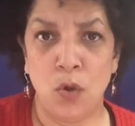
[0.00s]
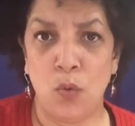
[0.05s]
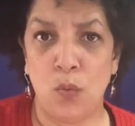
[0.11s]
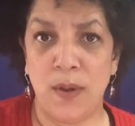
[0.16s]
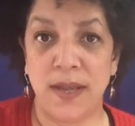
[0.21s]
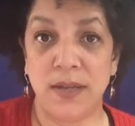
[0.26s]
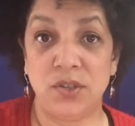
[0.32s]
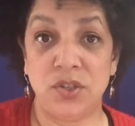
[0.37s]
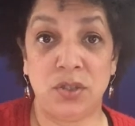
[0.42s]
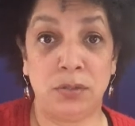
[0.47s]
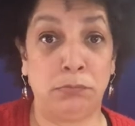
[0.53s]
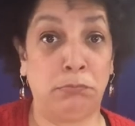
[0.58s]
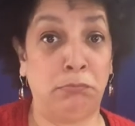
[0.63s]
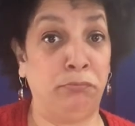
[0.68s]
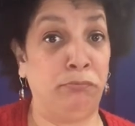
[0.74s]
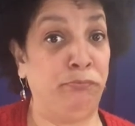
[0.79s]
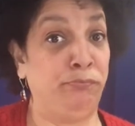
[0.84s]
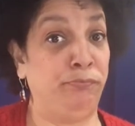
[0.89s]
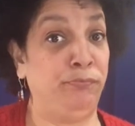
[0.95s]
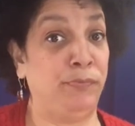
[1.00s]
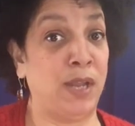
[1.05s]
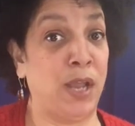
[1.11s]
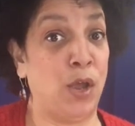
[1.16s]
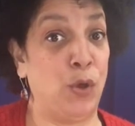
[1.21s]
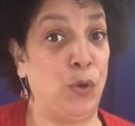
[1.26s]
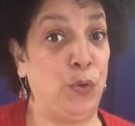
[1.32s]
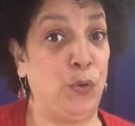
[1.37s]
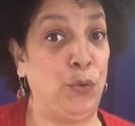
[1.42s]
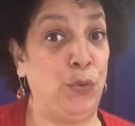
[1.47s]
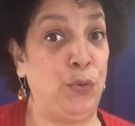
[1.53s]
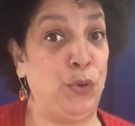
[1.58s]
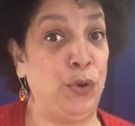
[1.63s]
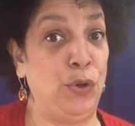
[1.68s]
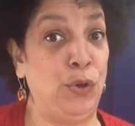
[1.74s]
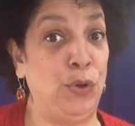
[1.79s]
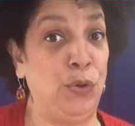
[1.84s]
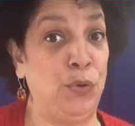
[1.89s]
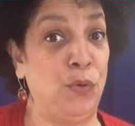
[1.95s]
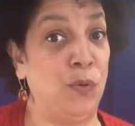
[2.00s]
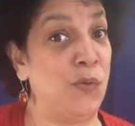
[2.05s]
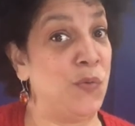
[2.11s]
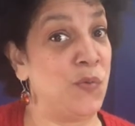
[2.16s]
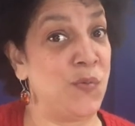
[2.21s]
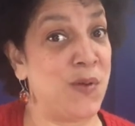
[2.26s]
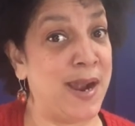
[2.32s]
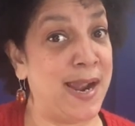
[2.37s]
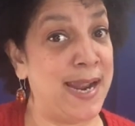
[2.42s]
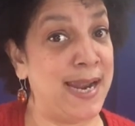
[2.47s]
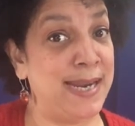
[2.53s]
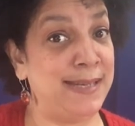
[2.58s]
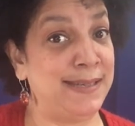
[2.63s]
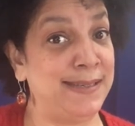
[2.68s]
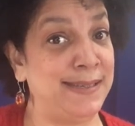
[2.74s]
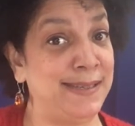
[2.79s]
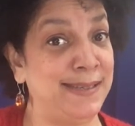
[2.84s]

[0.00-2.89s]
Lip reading: which who knew, right?